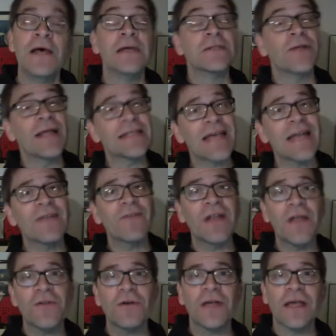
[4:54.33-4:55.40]
So that's kind of
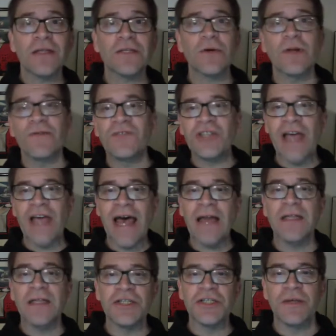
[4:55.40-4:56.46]
another sort of
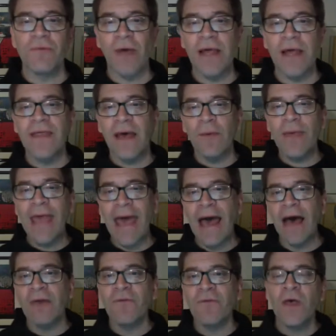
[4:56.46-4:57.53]
challenge, right, that we
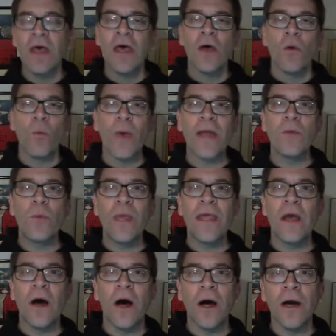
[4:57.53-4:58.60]
have when
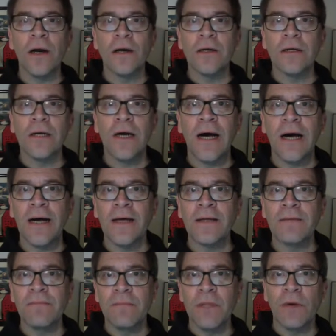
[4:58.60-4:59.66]
we are,
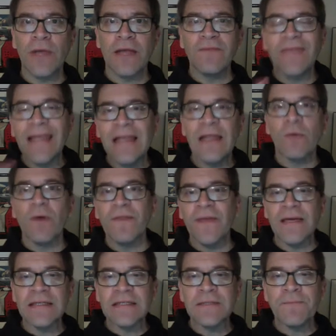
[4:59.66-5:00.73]
kind of dealing with
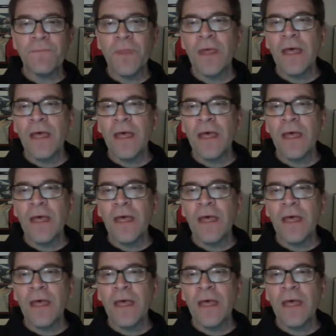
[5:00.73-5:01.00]
this.